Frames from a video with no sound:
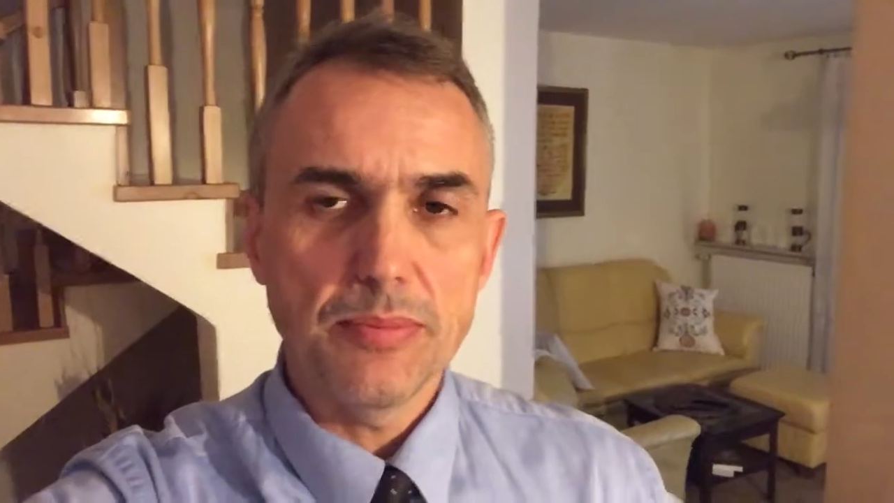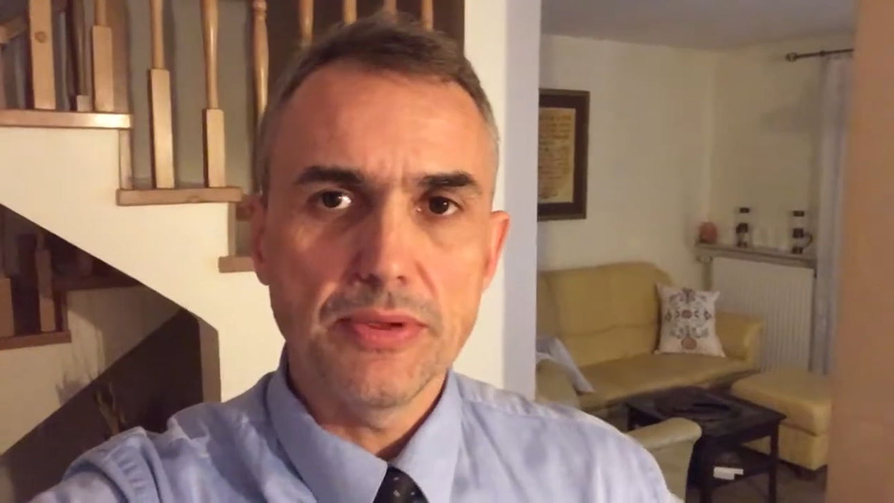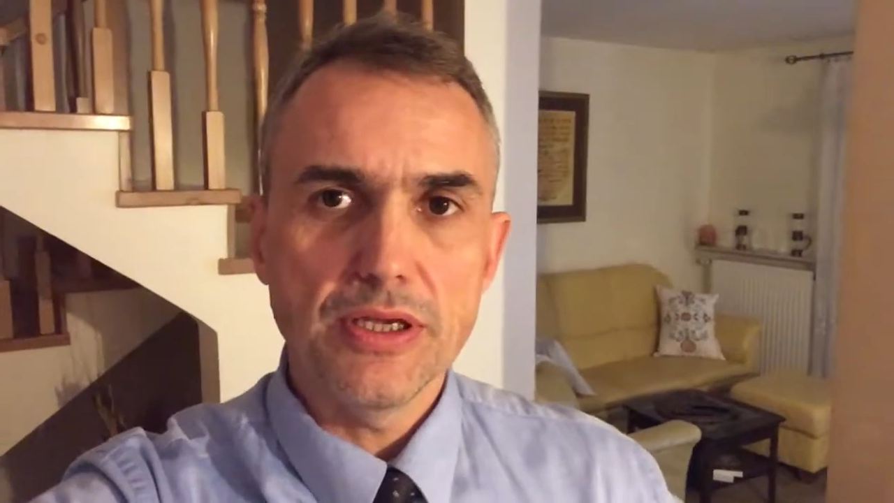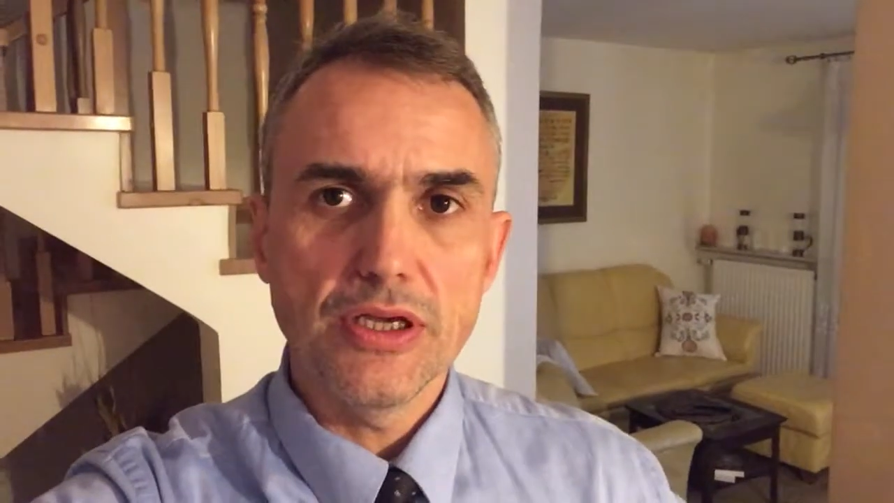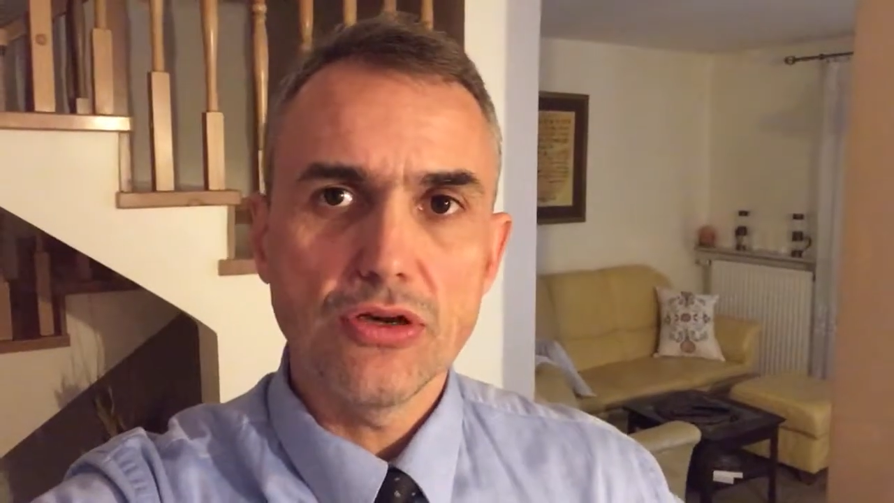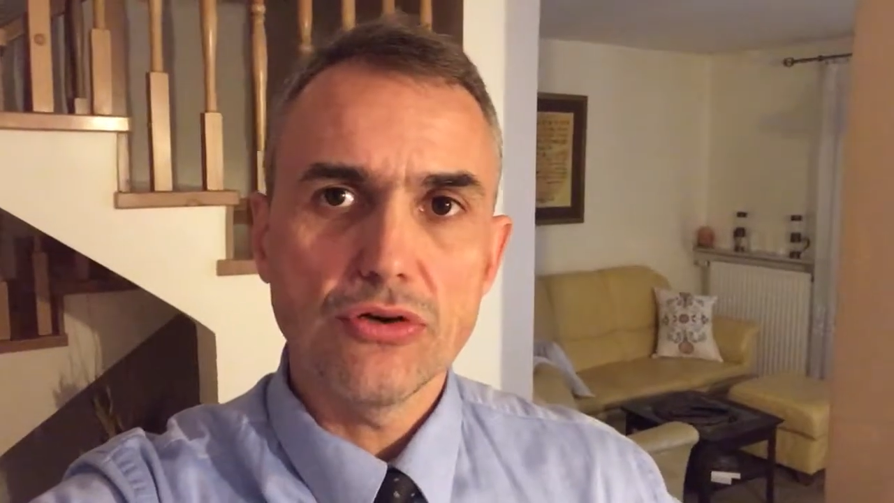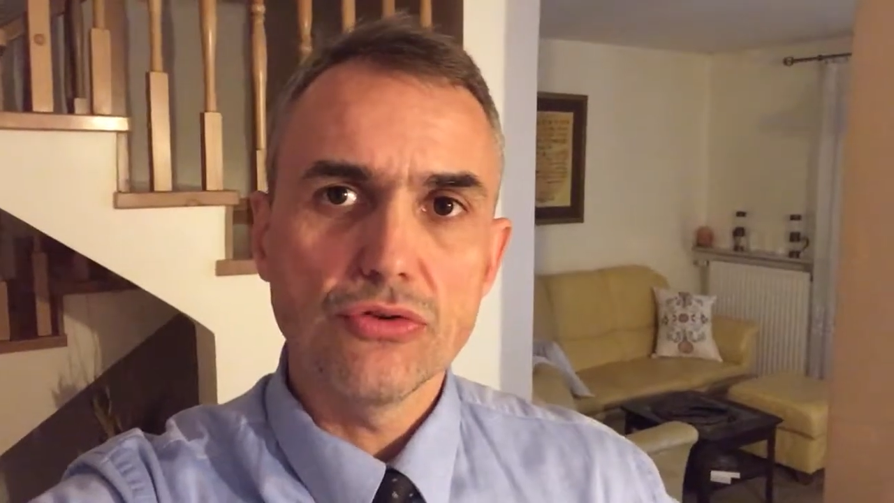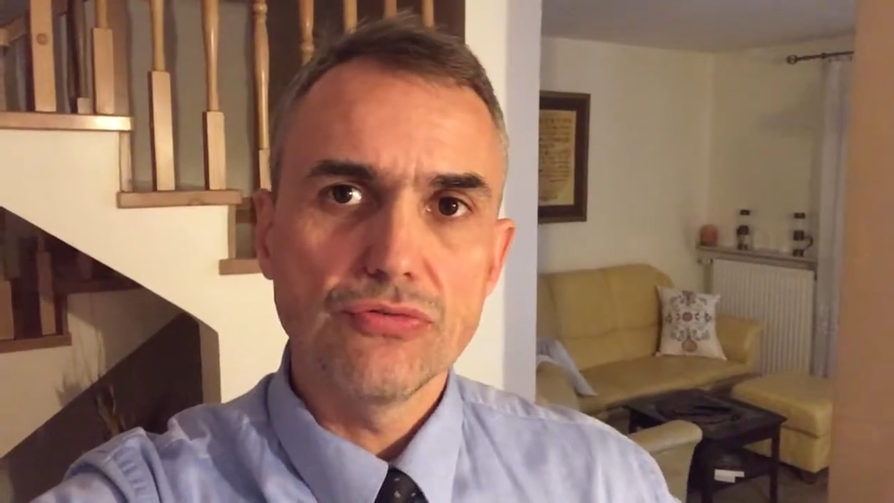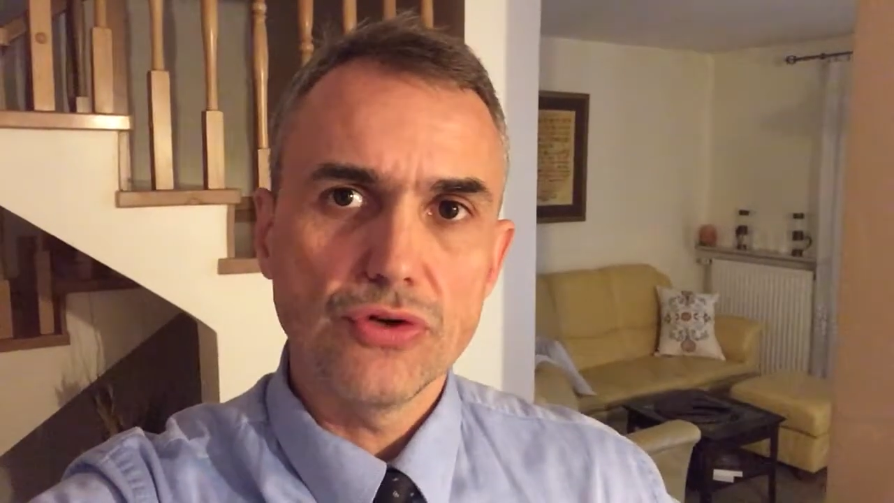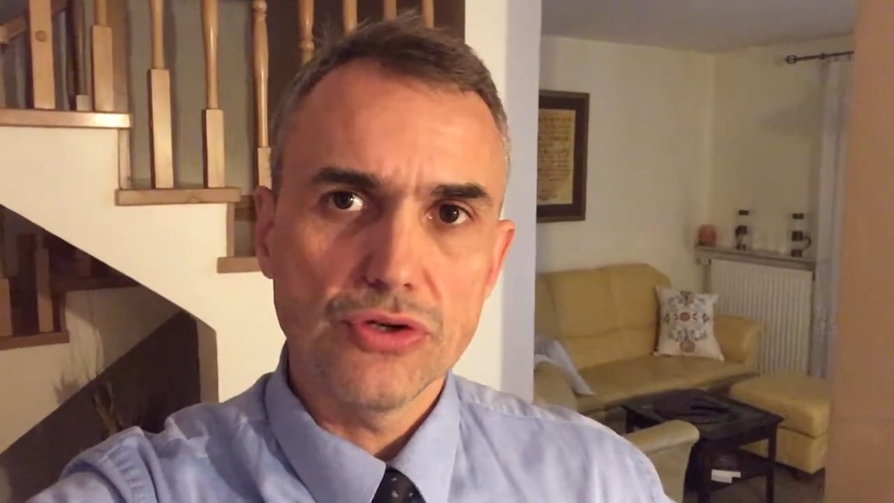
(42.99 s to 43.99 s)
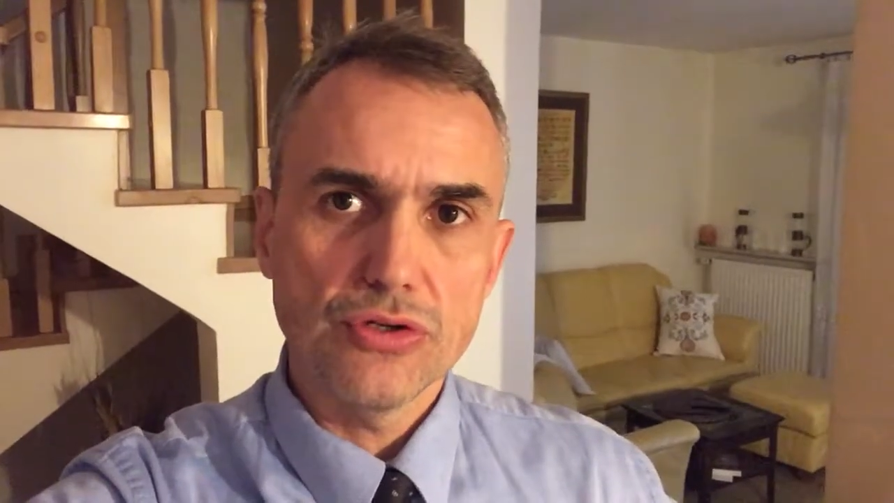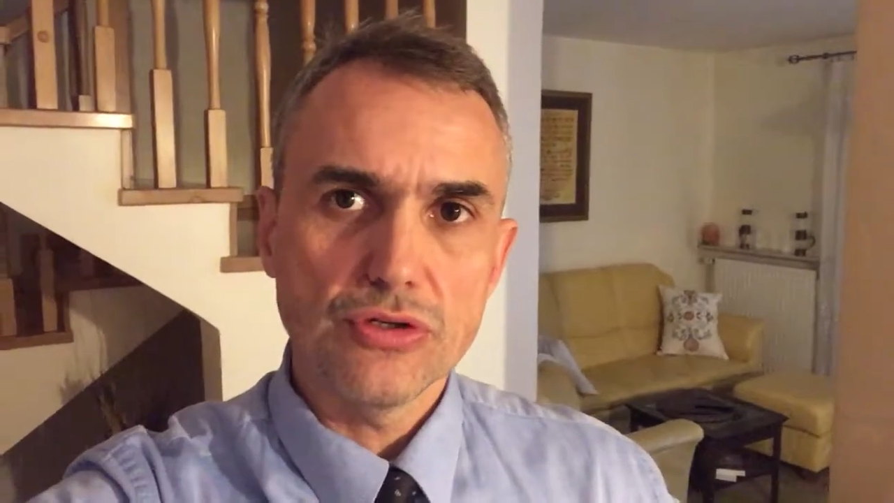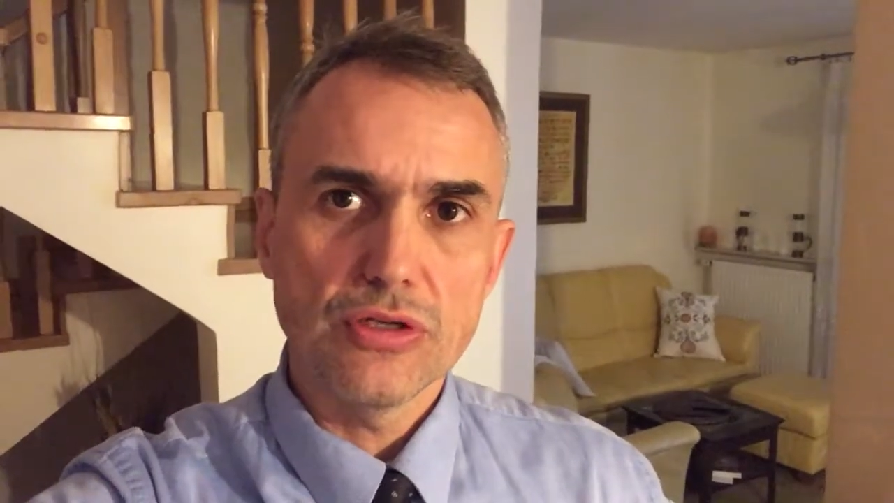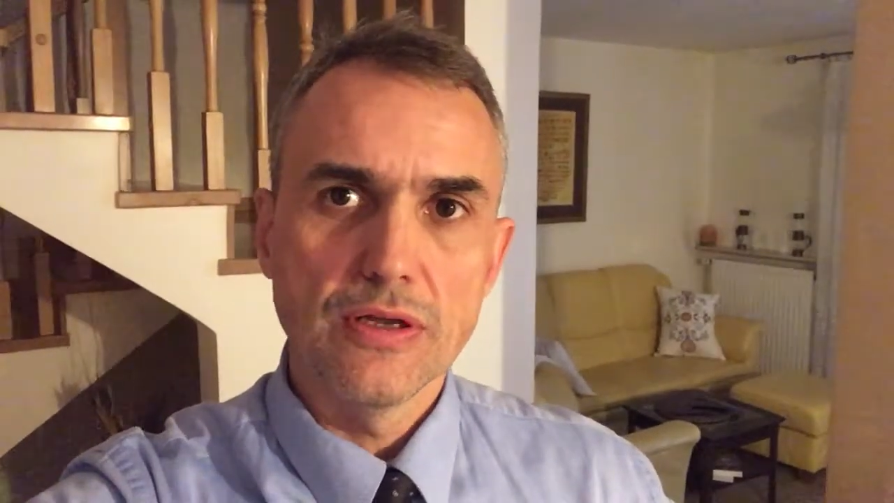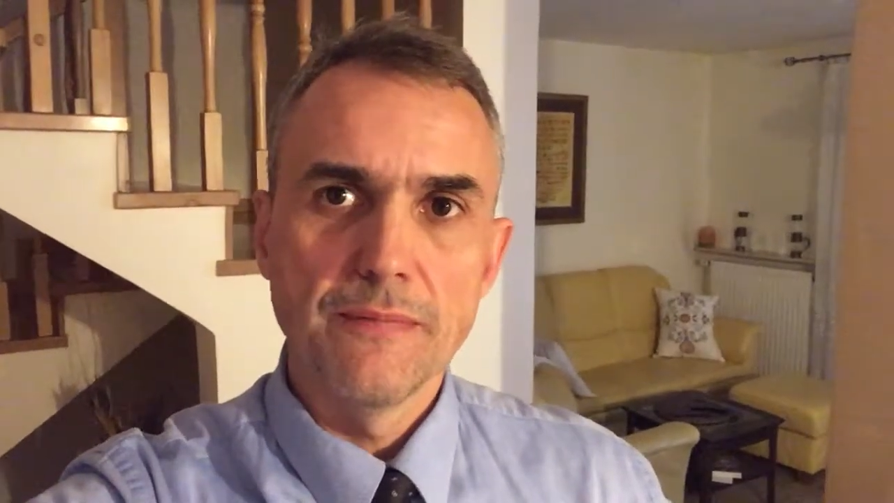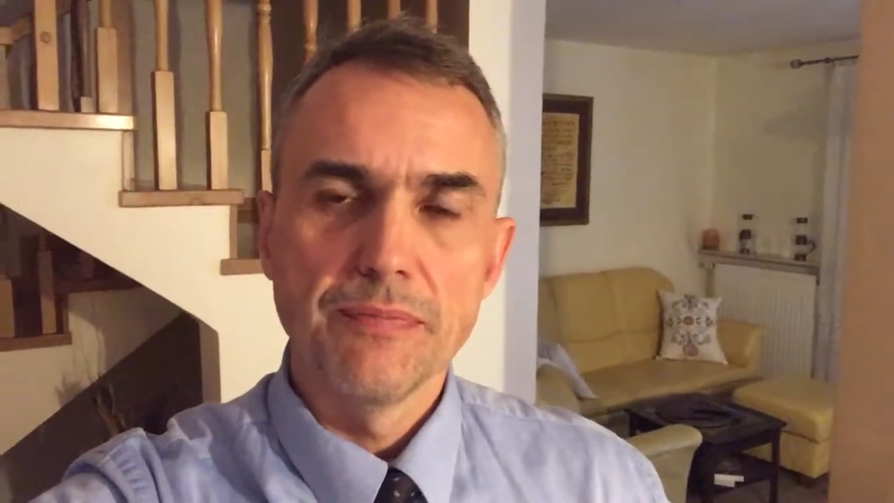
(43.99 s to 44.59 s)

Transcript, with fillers: be converted